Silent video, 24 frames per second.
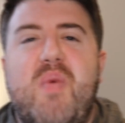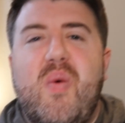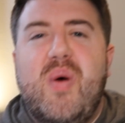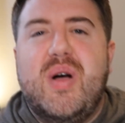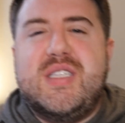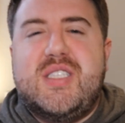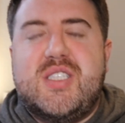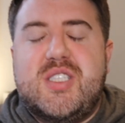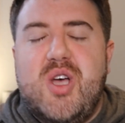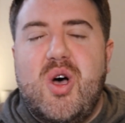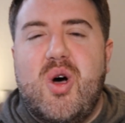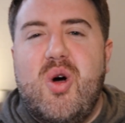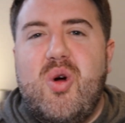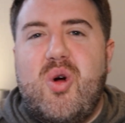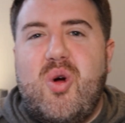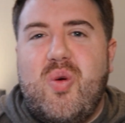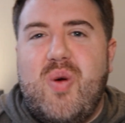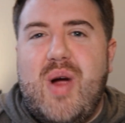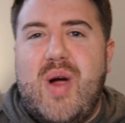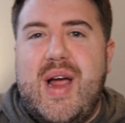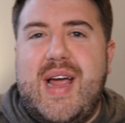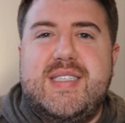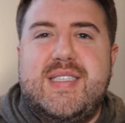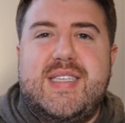what's so
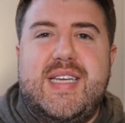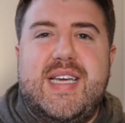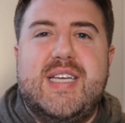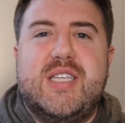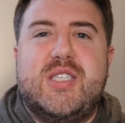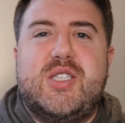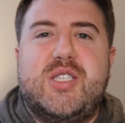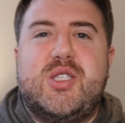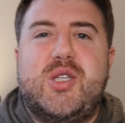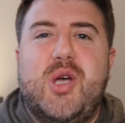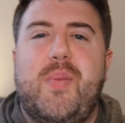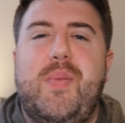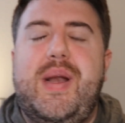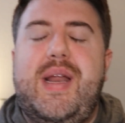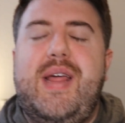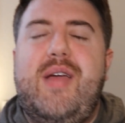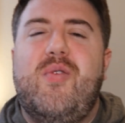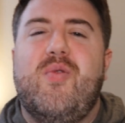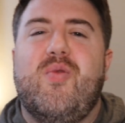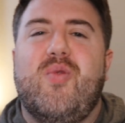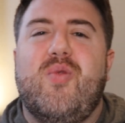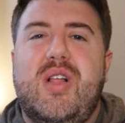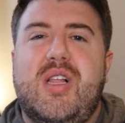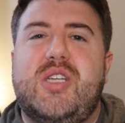crazy is so many
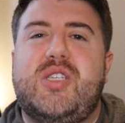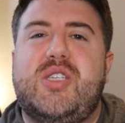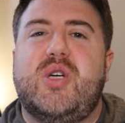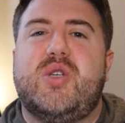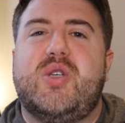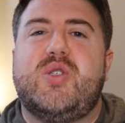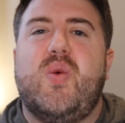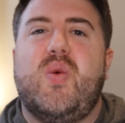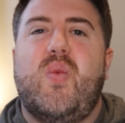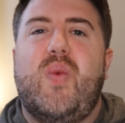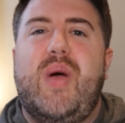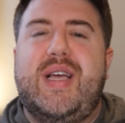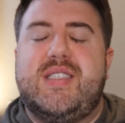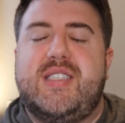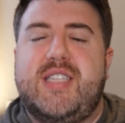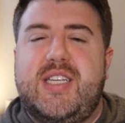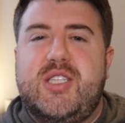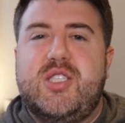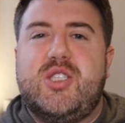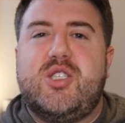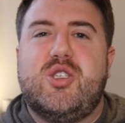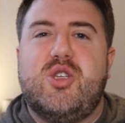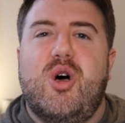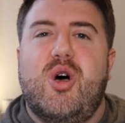realtors are
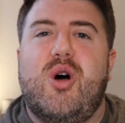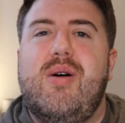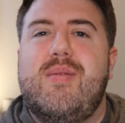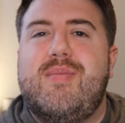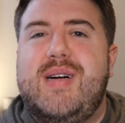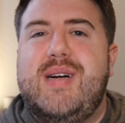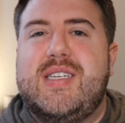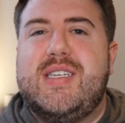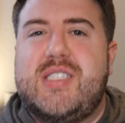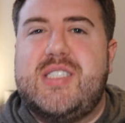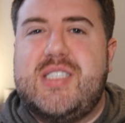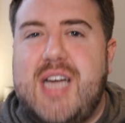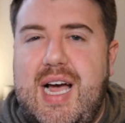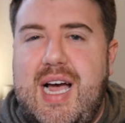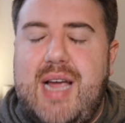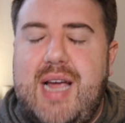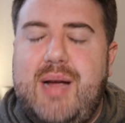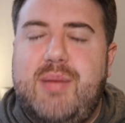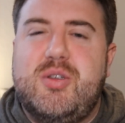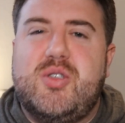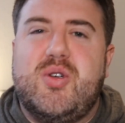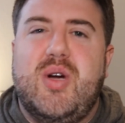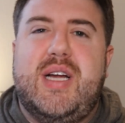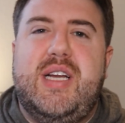wasting so much
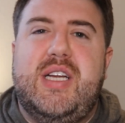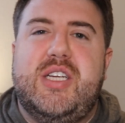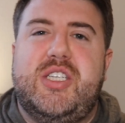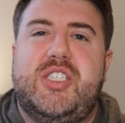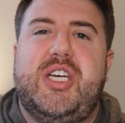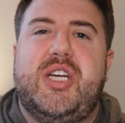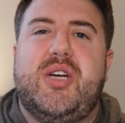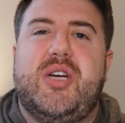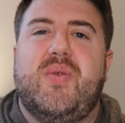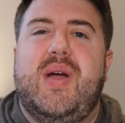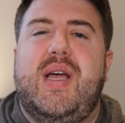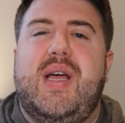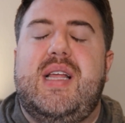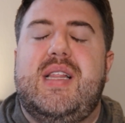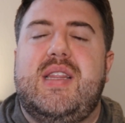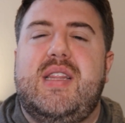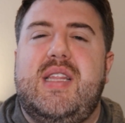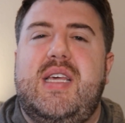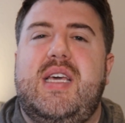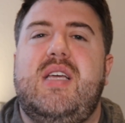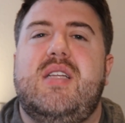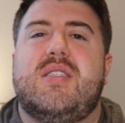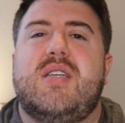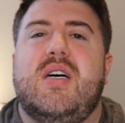time trying to generate
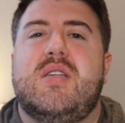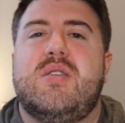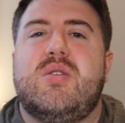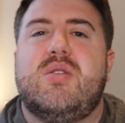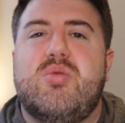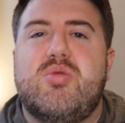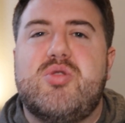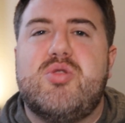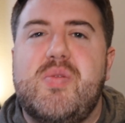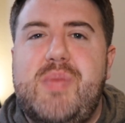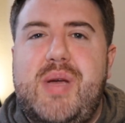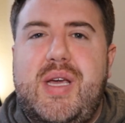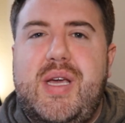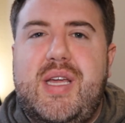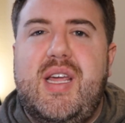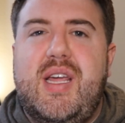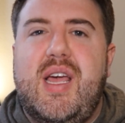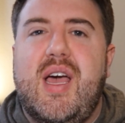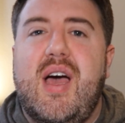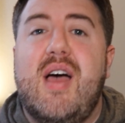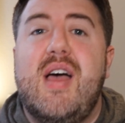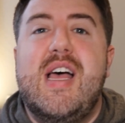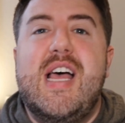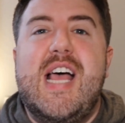leads on social
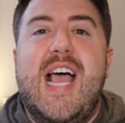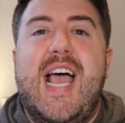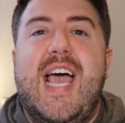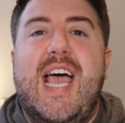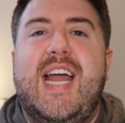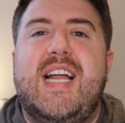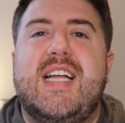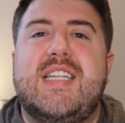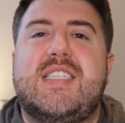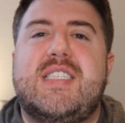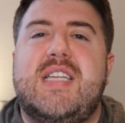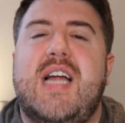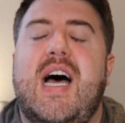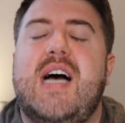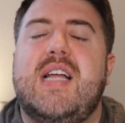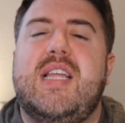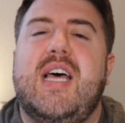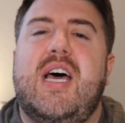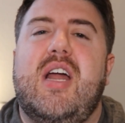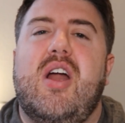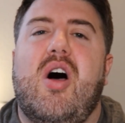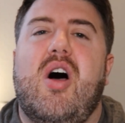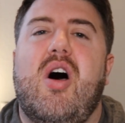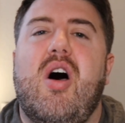media, and it's not
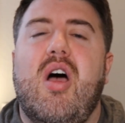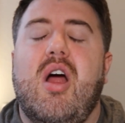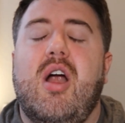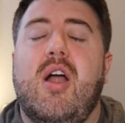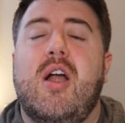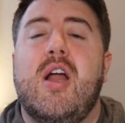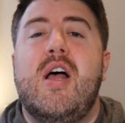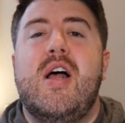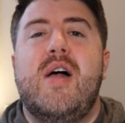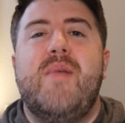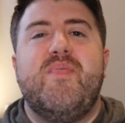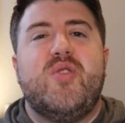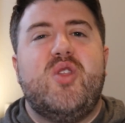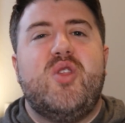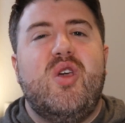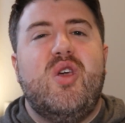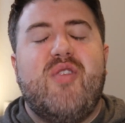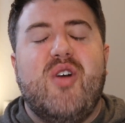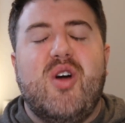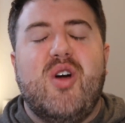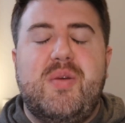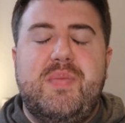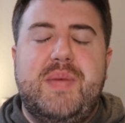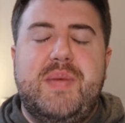that hard. You've
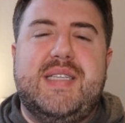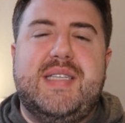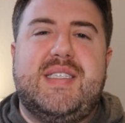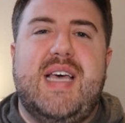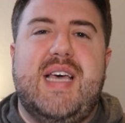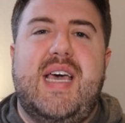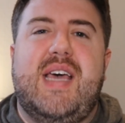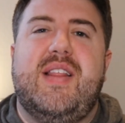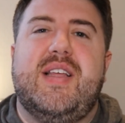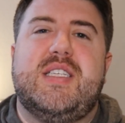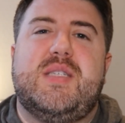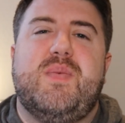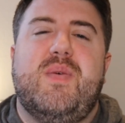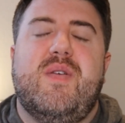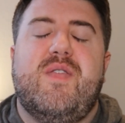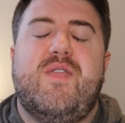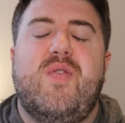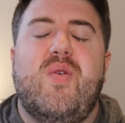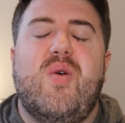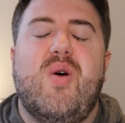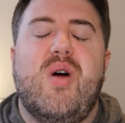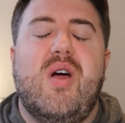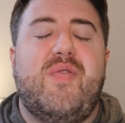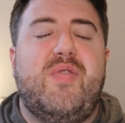heard me say this
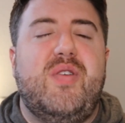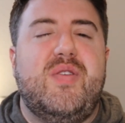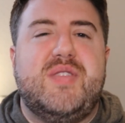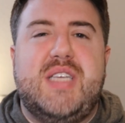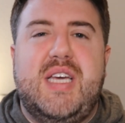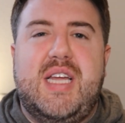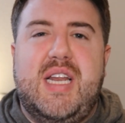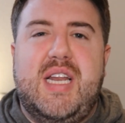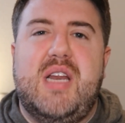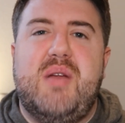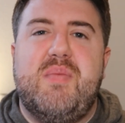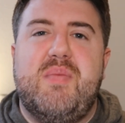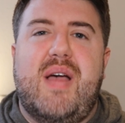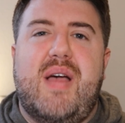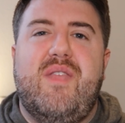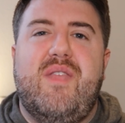before. If you've seen any of my